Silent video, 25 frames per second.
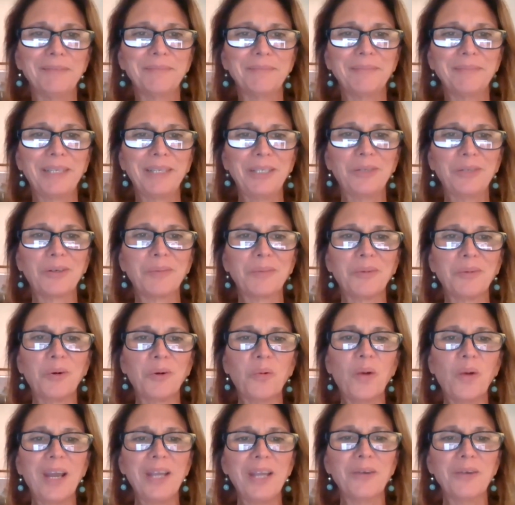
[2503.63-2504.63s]
my normal
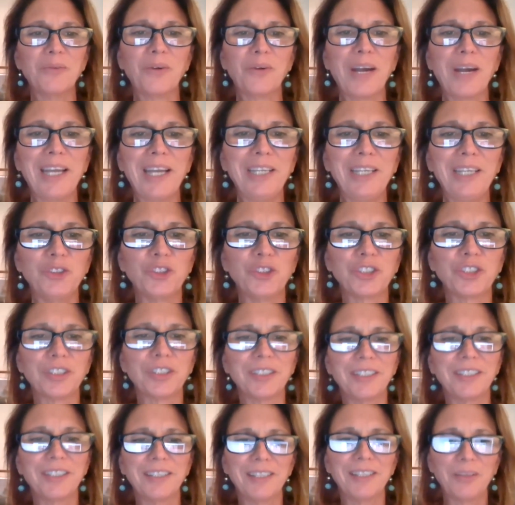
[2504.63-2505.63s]
weight range
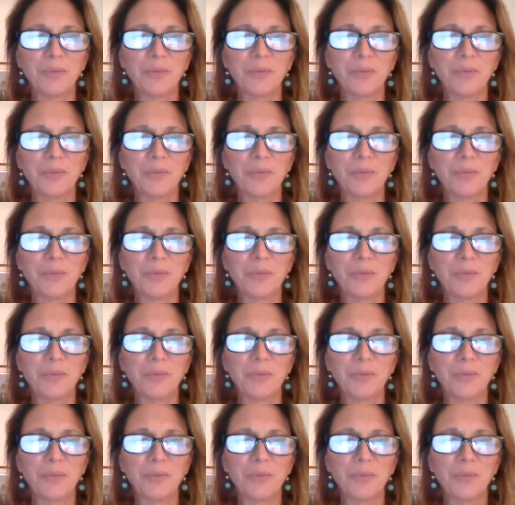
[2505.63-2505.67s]
uh,